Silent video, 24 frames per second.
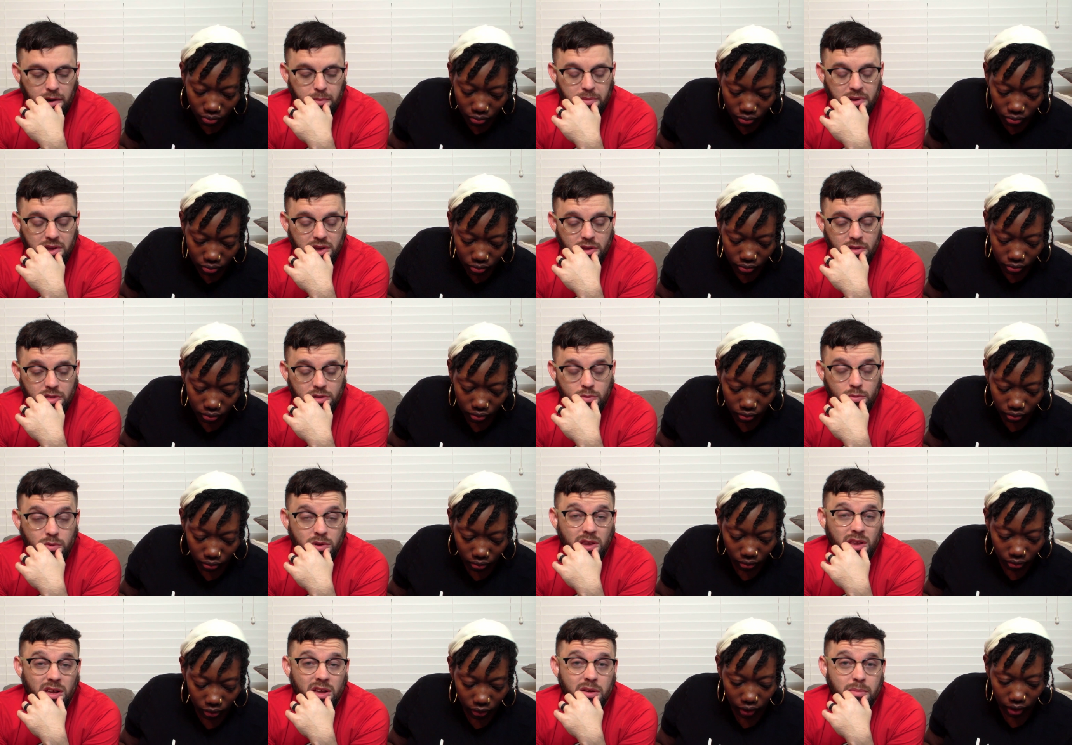Speaker 1: I mean, it's a
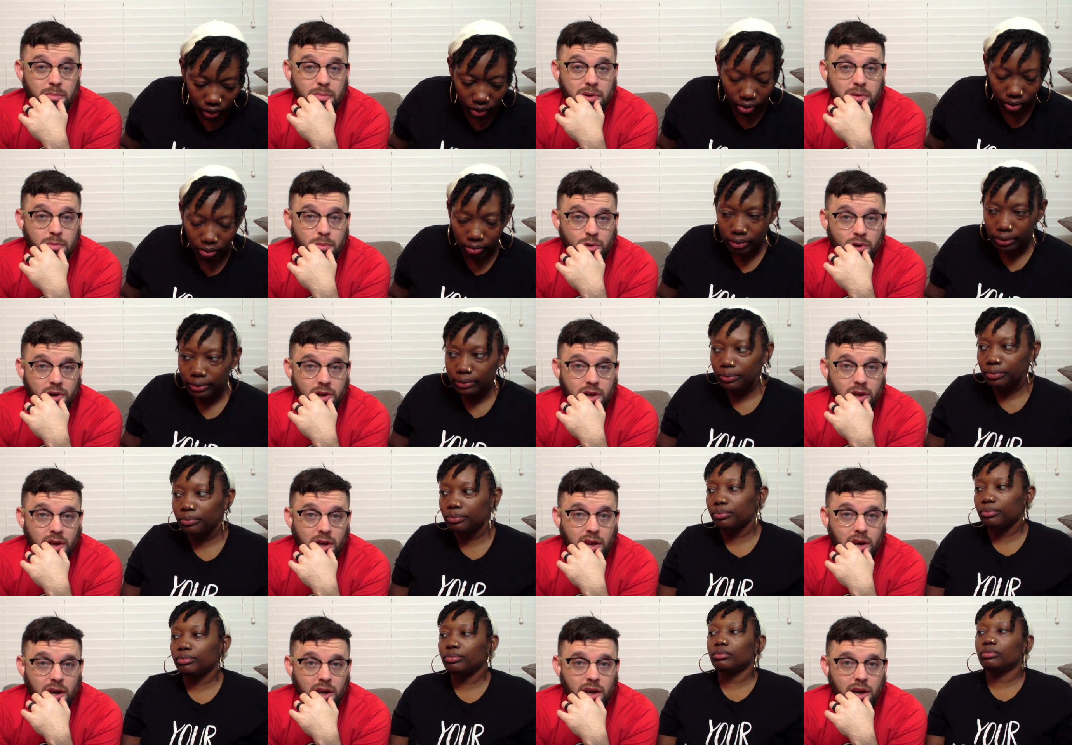really good memory.
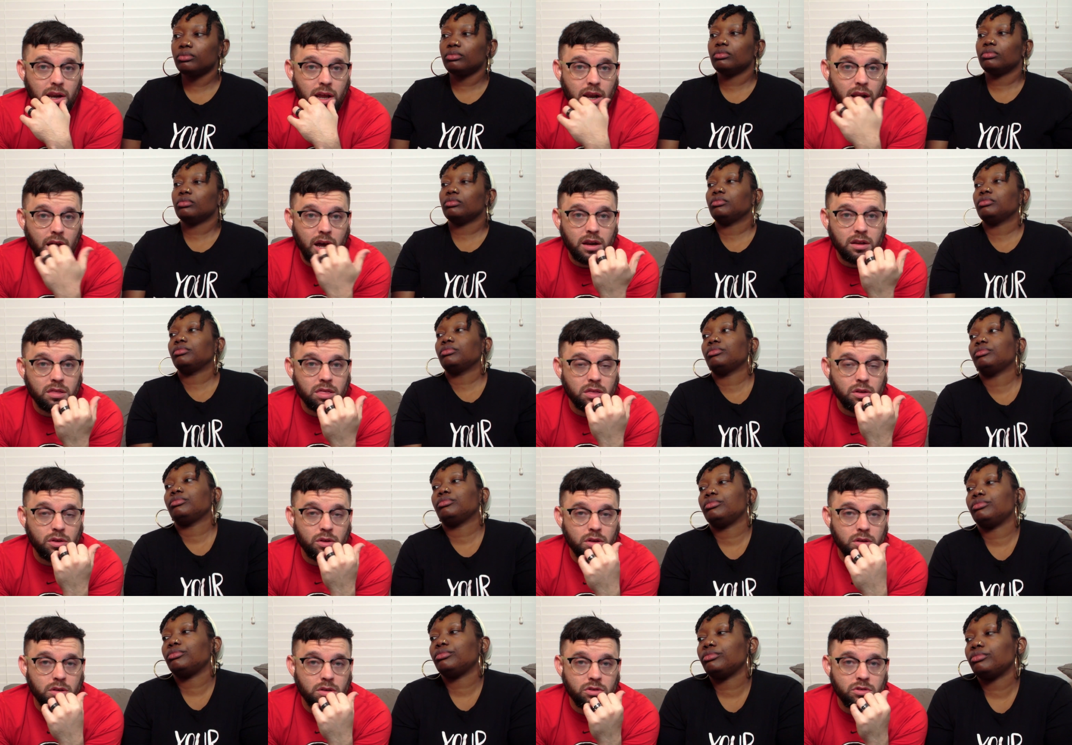And
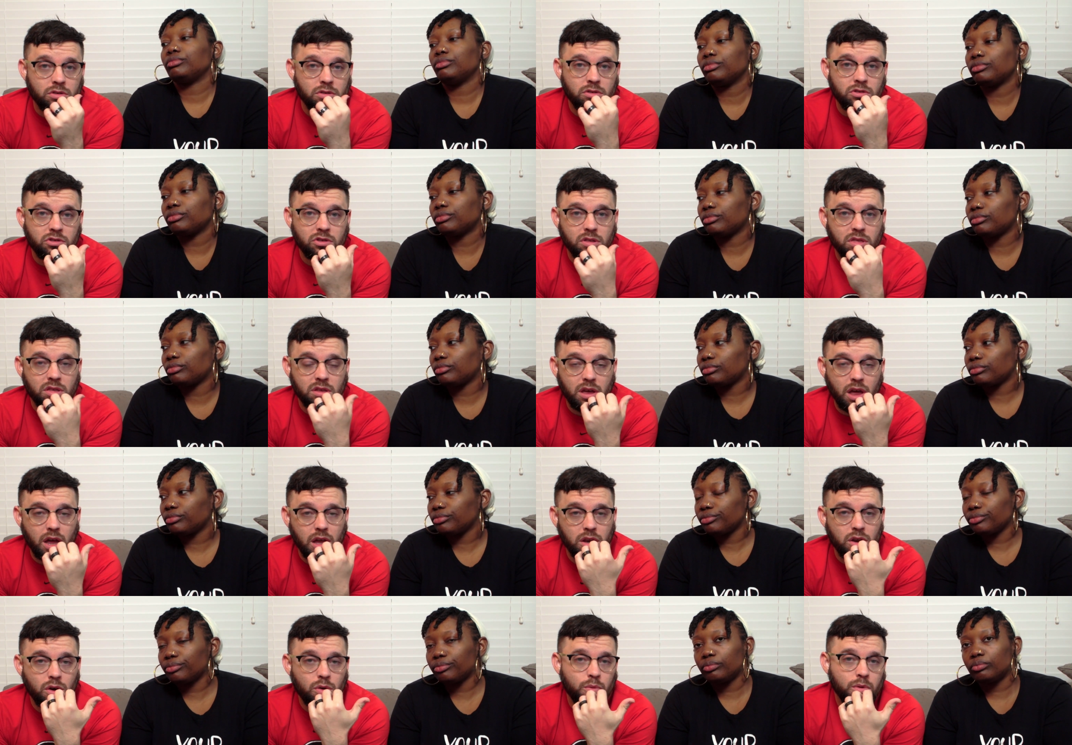honestly, just so
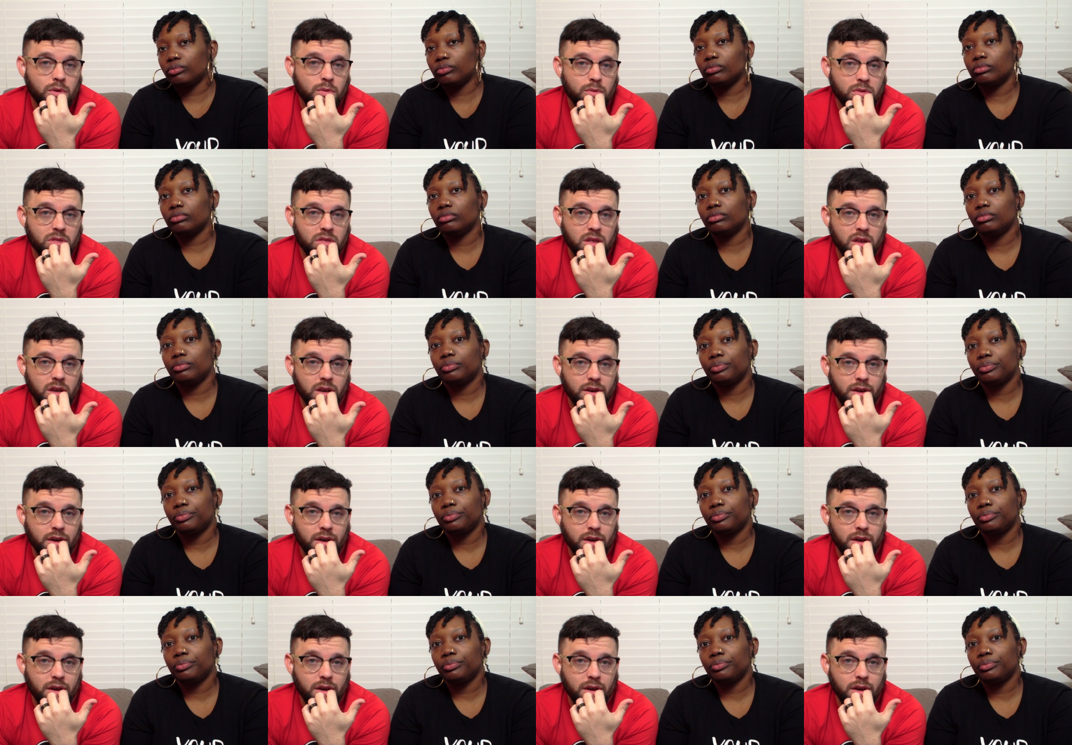y'all know, we were sitting